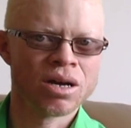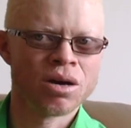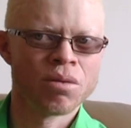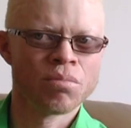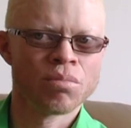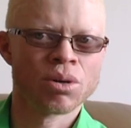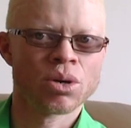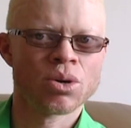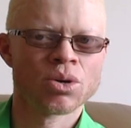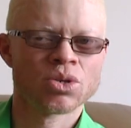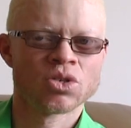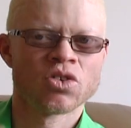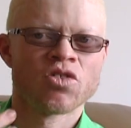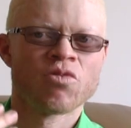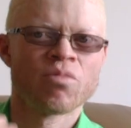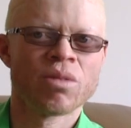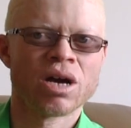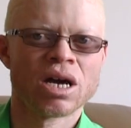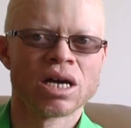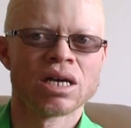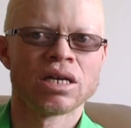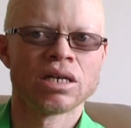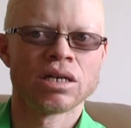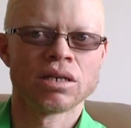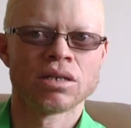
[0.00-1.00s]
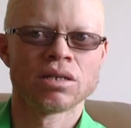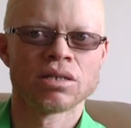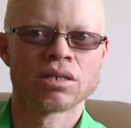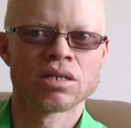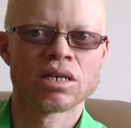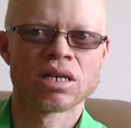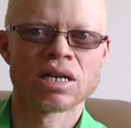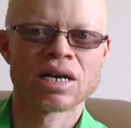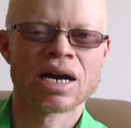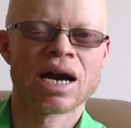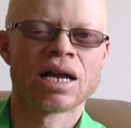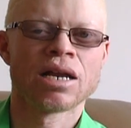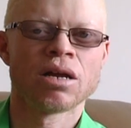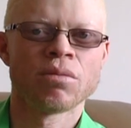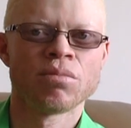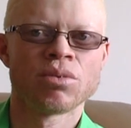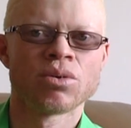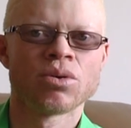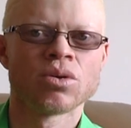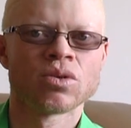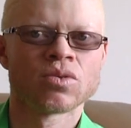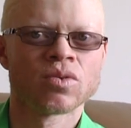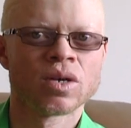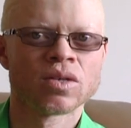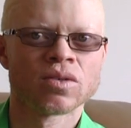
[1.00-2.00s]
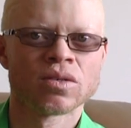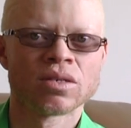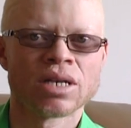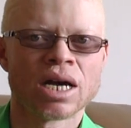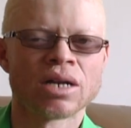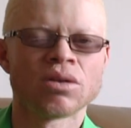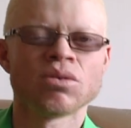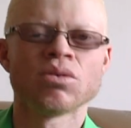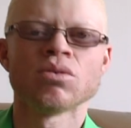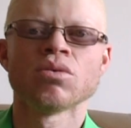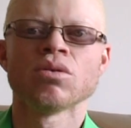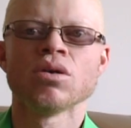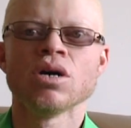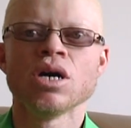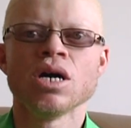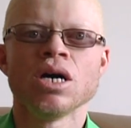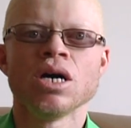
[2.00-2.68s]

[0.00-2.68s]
because of my skin color, because I know